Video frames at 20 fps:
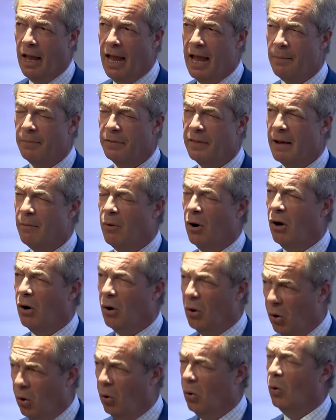it, they were
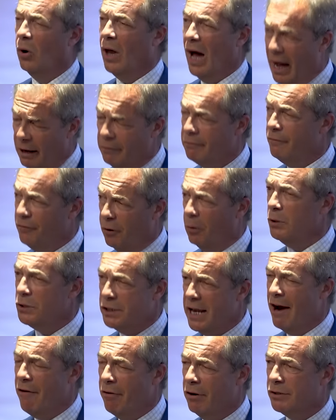all
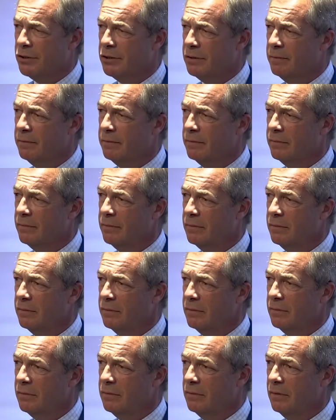unforced errors.
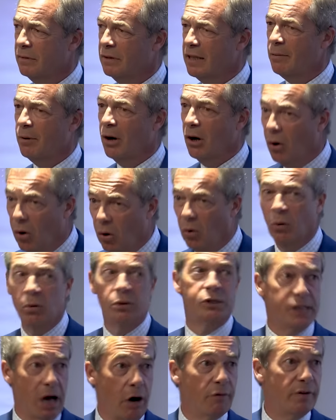They were
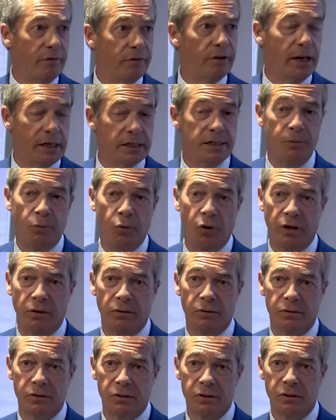all self inflicted
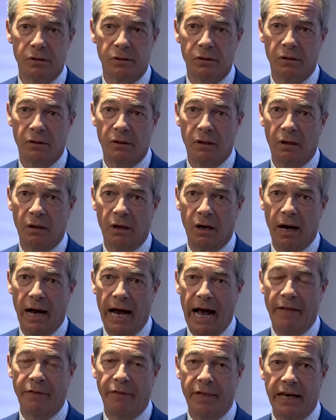wounds.
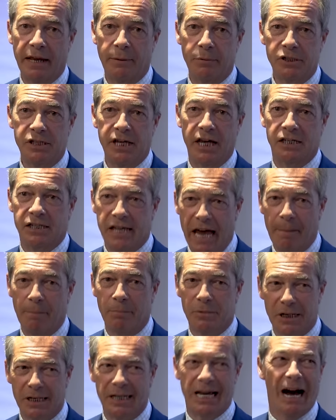And then it was the
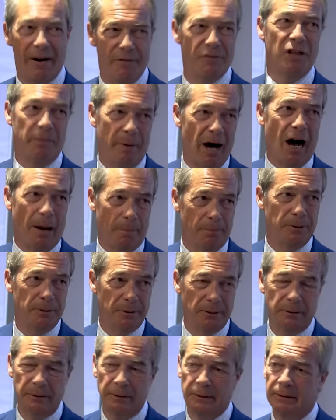attempt to cover them up
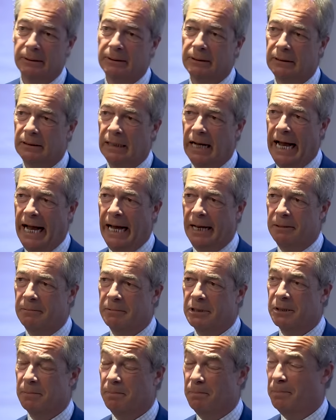
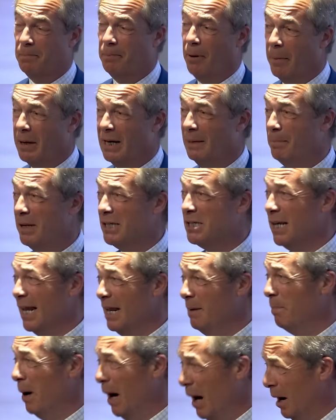and to probably
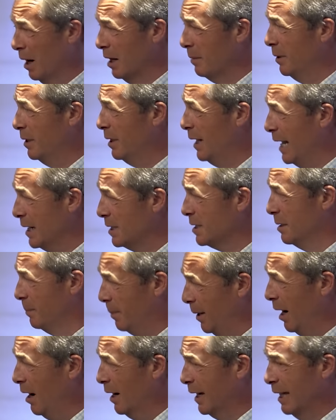mislead Parliament into the
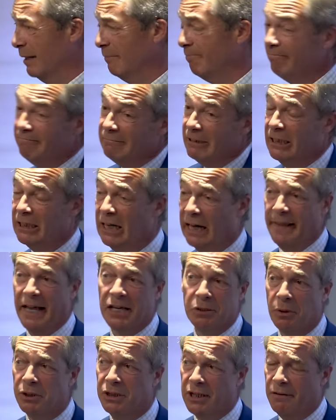bargain. And
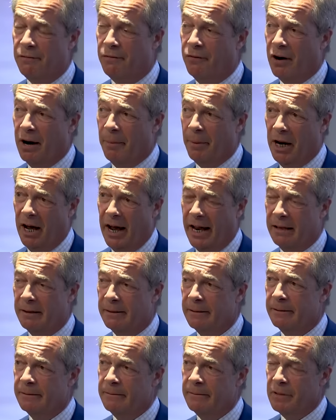that's what did for him. And I,
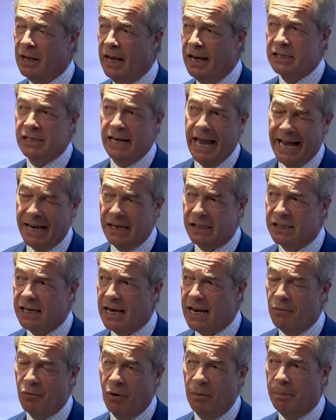his
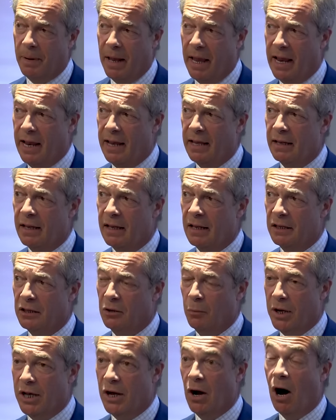legacy will be
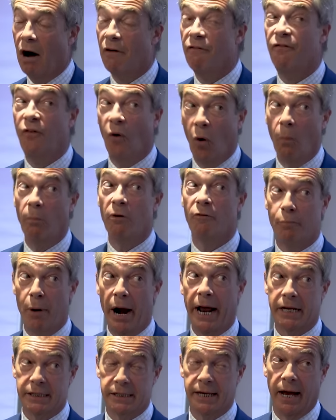that we got a form of
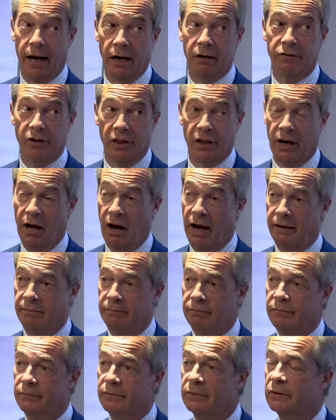Brexit over the line.
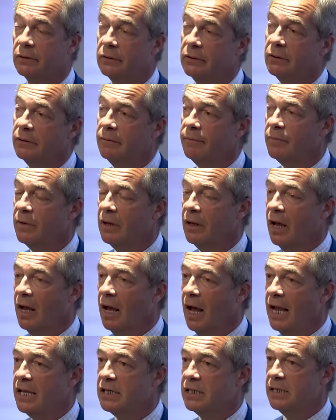
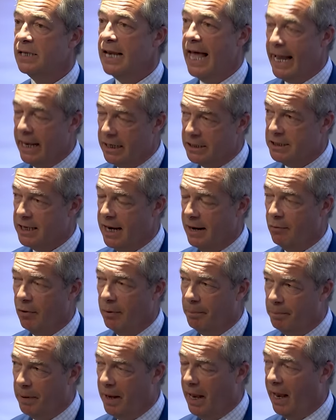His legacy
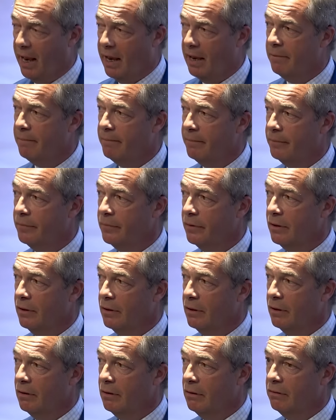will be
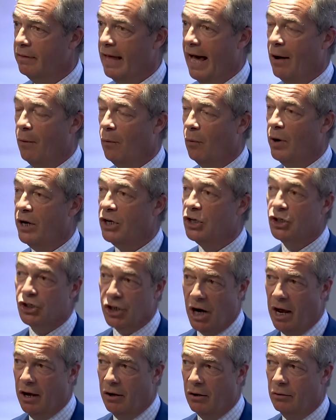that we
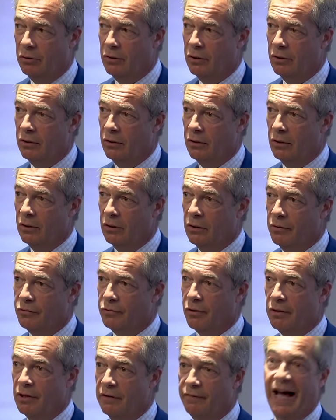showed
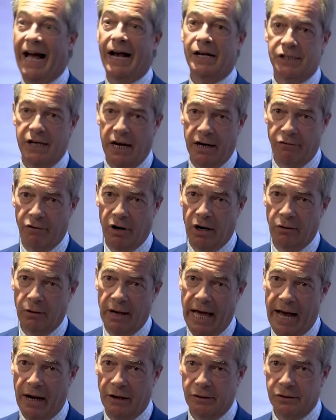through the vaccine
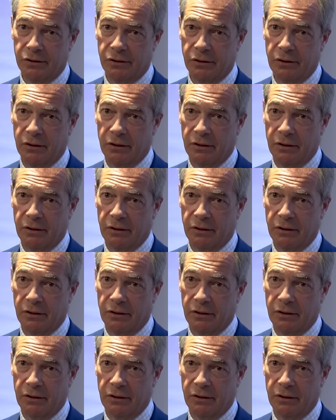rollout,